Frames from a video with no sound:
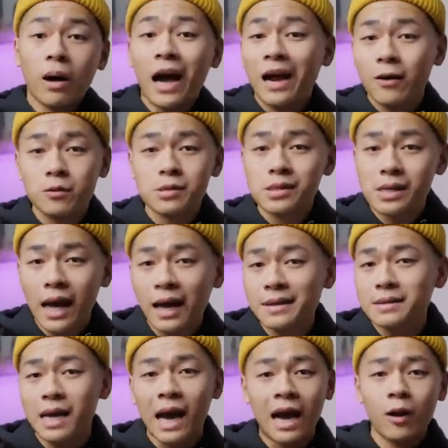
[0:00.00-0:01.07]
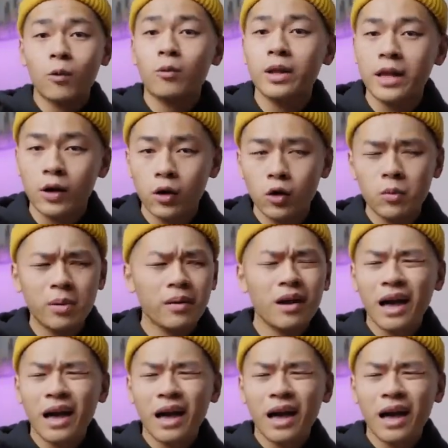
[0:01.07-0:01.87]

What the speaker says: I don't skate, I don't really hoop,